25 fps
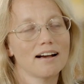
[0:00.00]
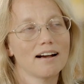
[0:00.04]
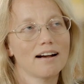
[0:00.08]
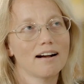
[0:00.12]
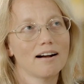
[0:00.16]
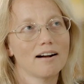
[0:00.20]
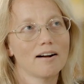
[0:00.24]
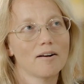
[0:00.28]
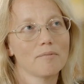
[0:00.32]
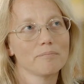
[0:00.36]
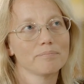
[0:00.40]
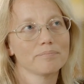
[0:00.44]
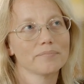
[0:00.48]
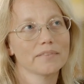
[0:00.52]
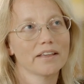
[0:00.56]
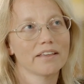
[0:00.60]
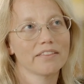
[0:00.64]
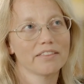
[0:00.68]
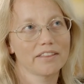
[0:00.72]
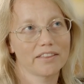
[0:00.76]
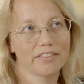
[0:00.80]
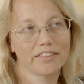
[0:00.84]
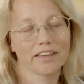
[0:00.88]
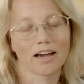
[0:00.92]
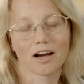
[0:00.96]
Um,
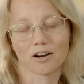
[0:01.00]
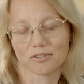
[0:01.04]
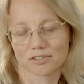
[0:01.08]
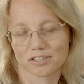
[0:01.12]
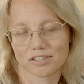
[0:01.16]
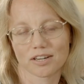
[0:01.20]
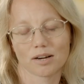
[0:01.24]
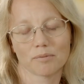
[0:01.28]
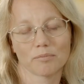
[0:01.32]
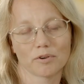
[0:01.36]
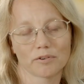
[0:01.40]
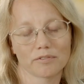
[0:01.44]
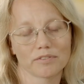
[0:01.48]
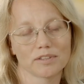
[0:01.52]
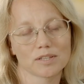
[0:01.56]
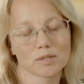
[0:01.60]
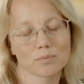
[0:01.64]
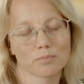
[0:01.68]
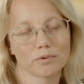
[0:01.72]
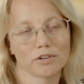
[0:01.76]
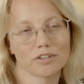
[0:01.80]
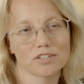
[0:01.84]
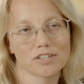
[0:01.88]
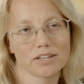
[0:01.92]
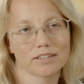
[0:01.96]
and then the outcome of this
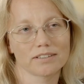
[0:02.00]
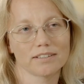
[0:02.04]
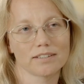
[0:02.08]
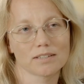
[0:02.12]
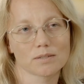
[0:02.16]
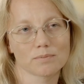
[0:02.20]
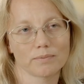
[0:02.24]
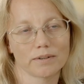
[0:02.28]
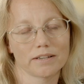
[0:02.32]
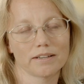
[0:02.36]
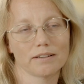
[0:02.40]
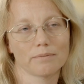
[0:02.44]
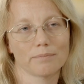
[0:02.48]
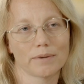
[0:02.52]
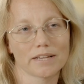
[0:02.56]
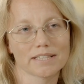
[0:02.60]
project is my,